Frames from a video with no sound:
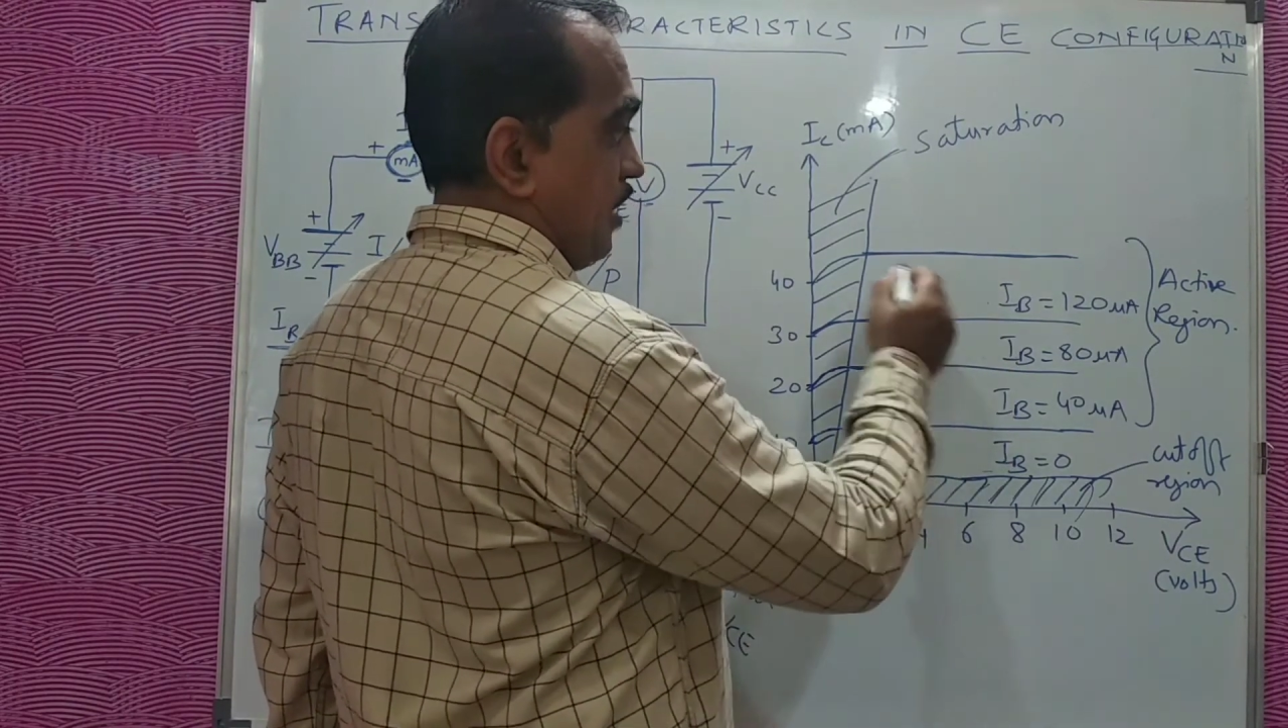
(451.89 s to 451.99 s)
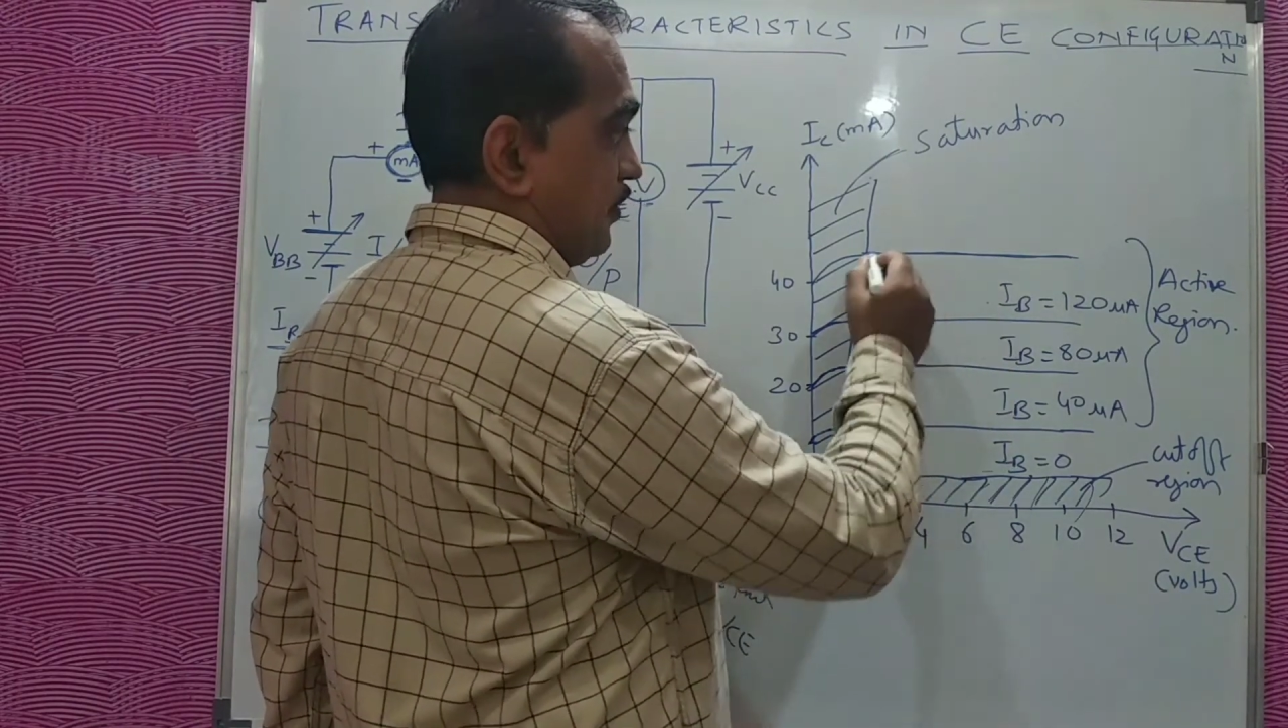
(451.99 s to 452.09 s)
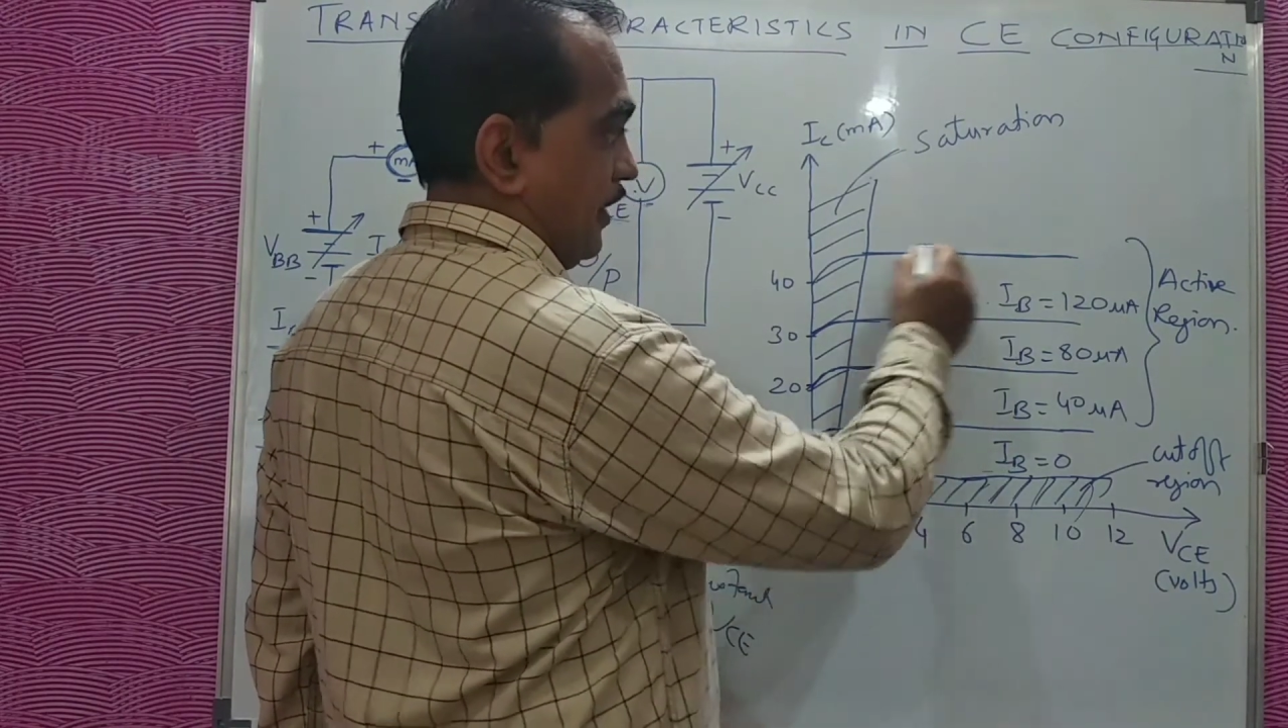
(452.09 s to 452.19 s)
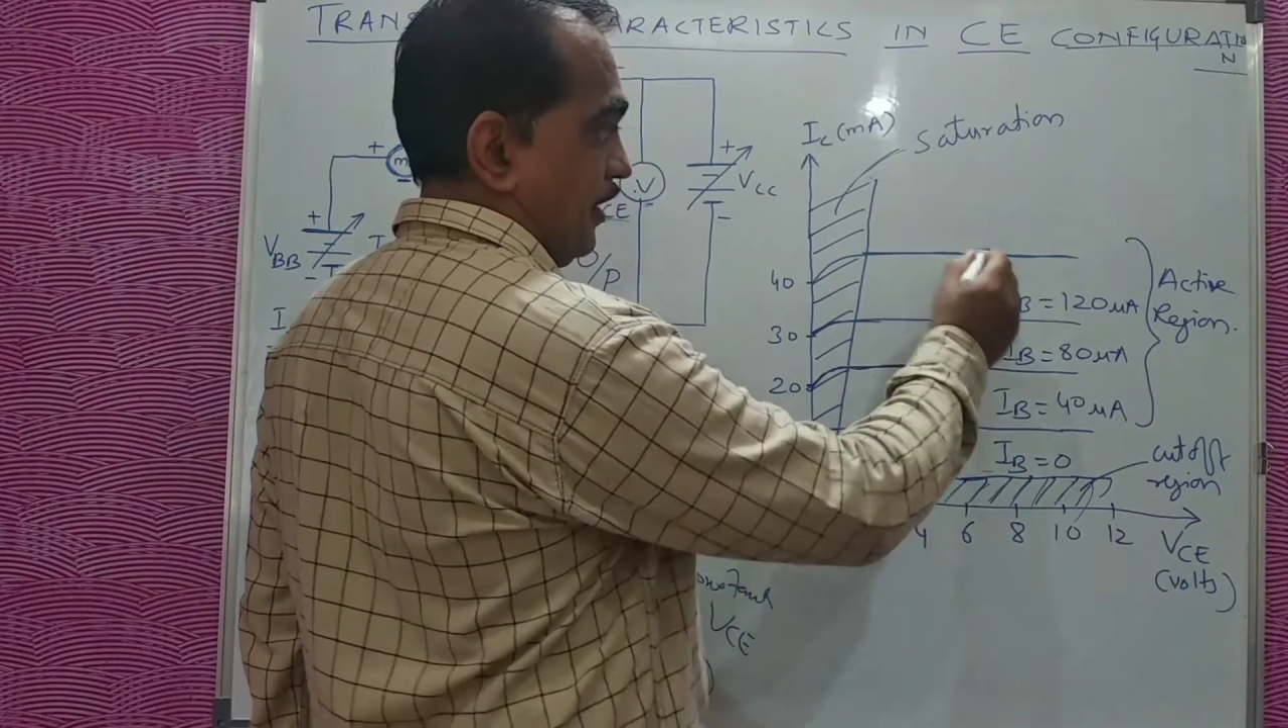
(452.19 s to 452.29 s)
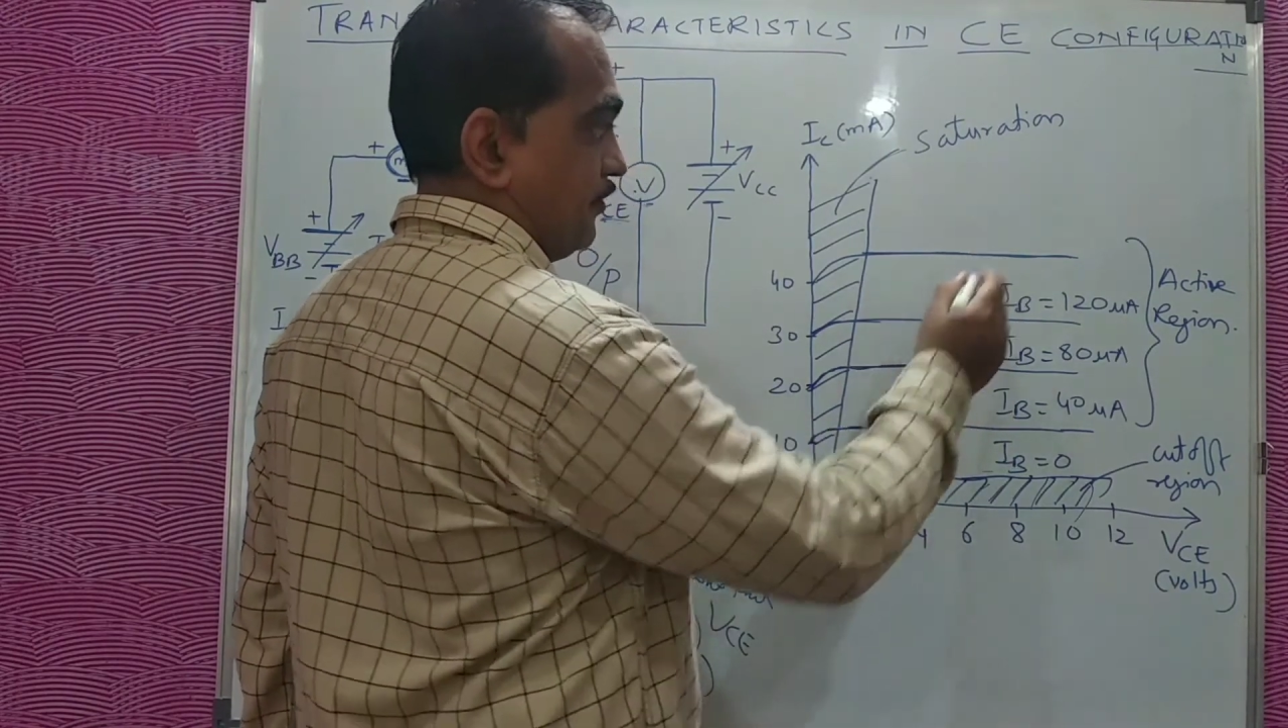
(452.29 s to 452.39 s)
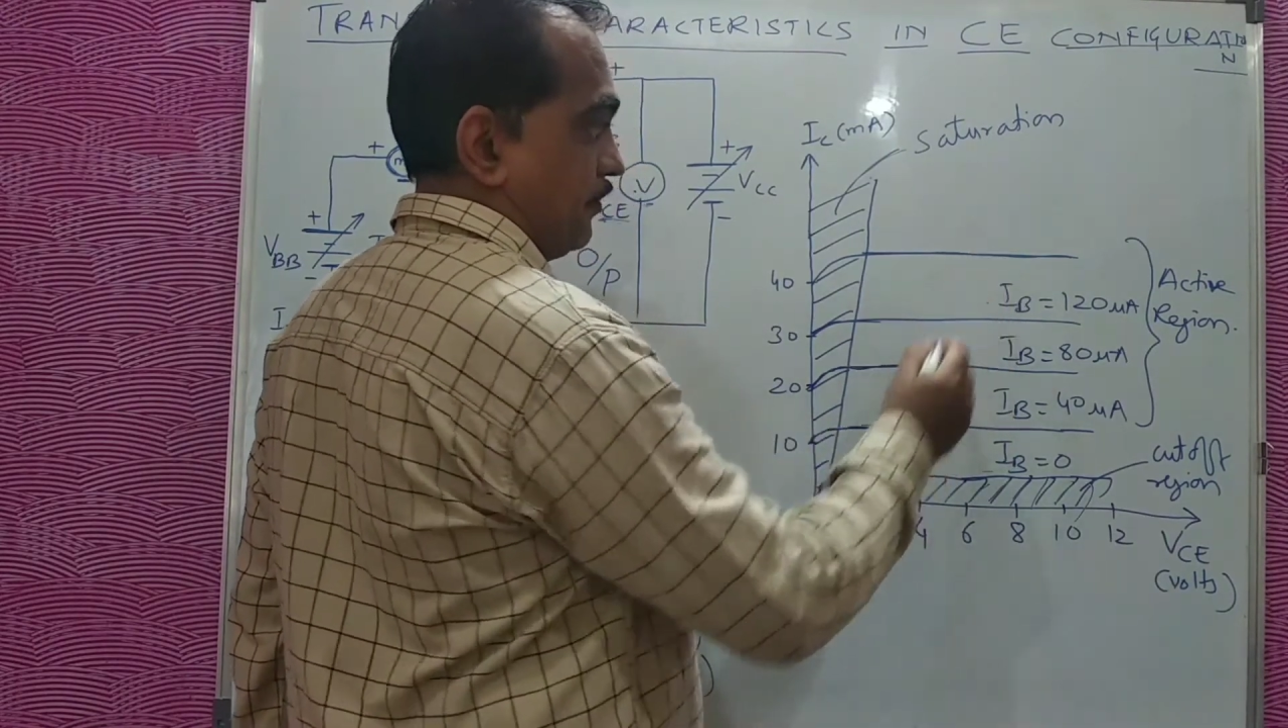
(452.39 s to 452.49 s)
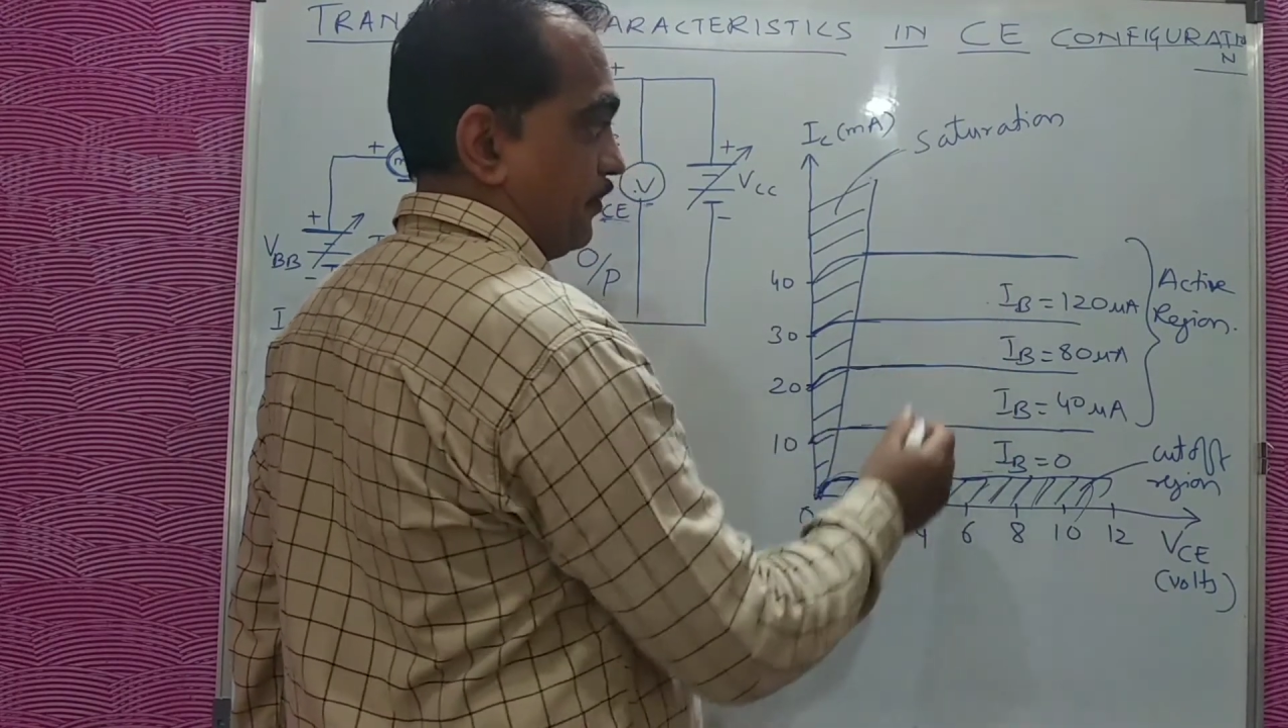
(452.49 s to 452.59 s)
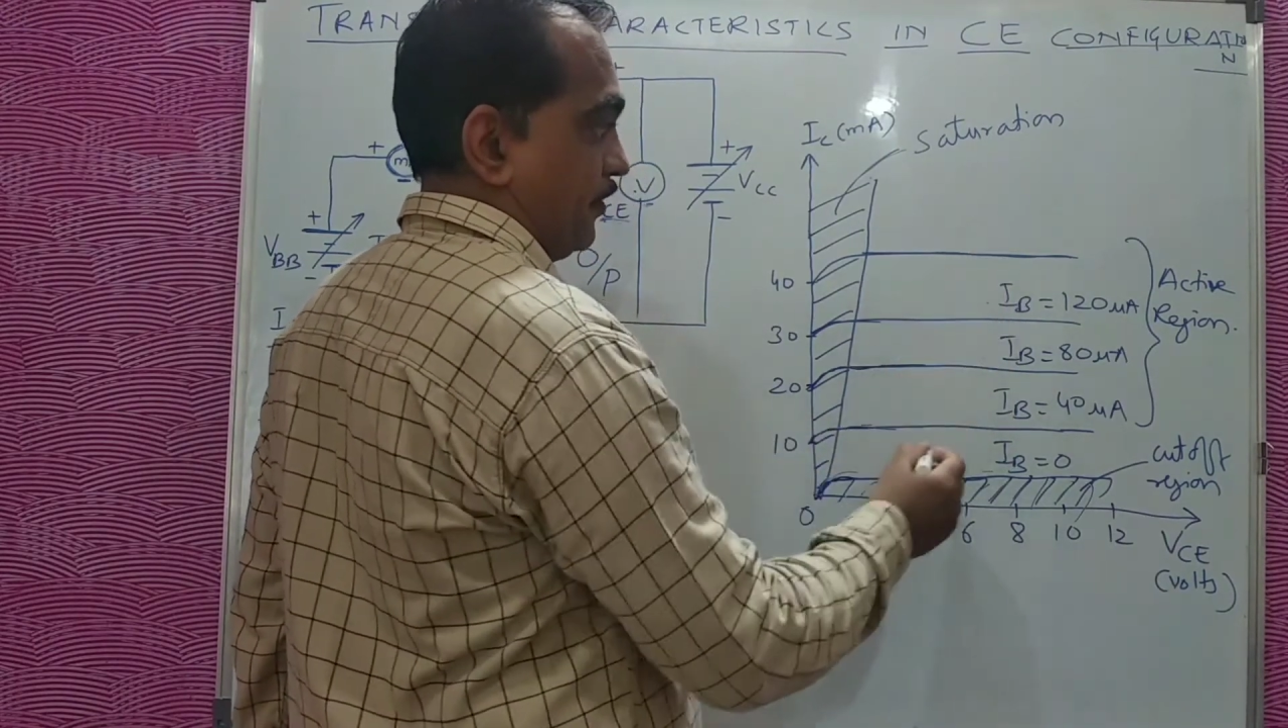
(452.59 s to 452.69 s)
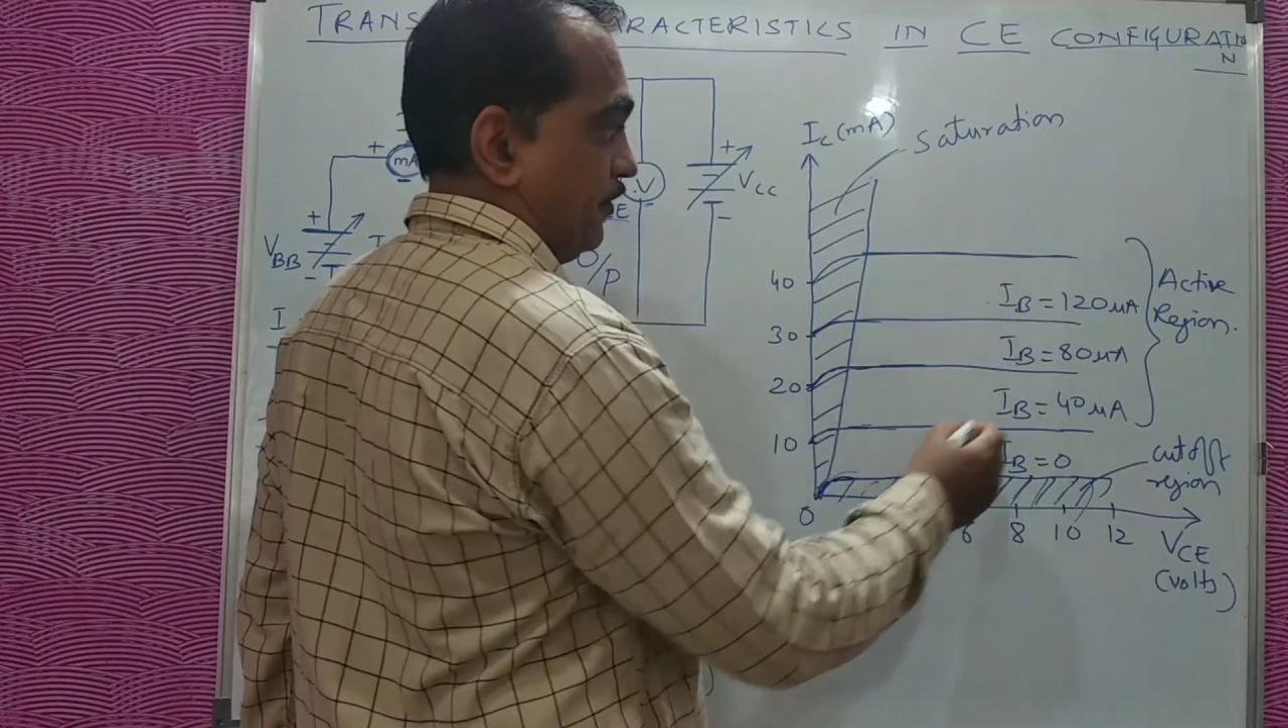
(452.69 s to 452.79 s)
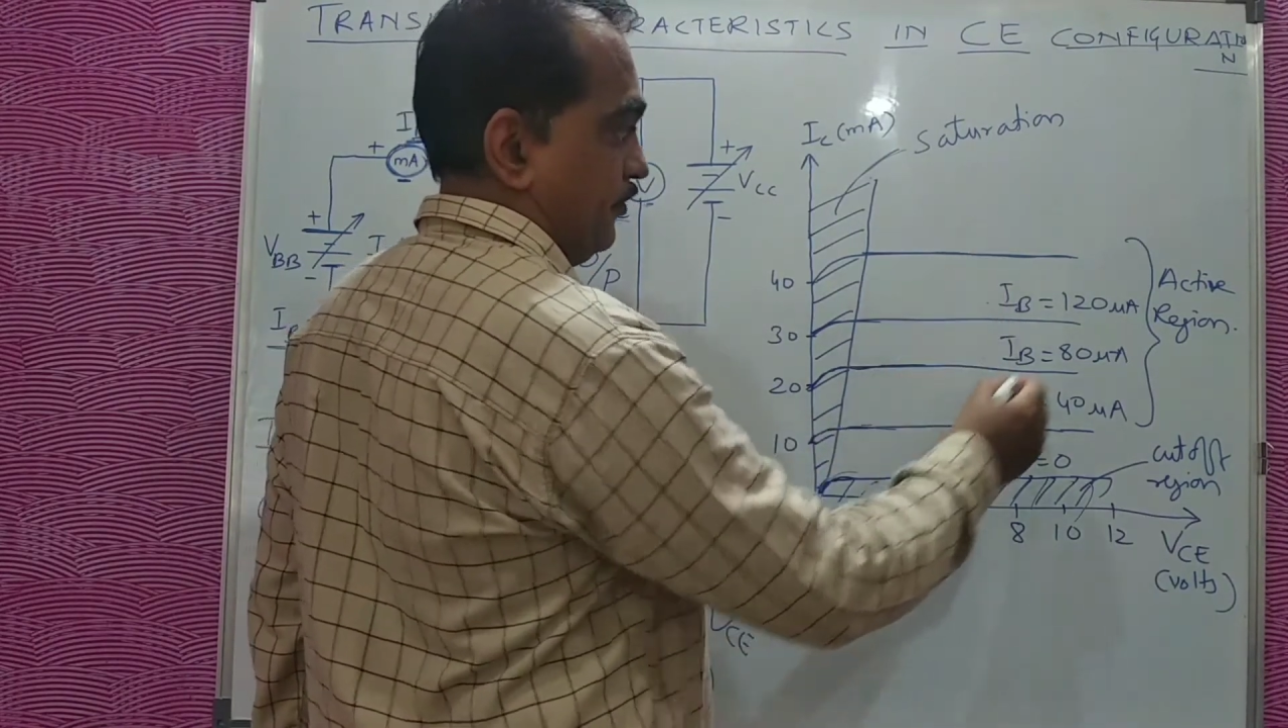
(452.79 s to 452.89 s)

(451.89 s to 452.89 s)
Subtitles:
collector current,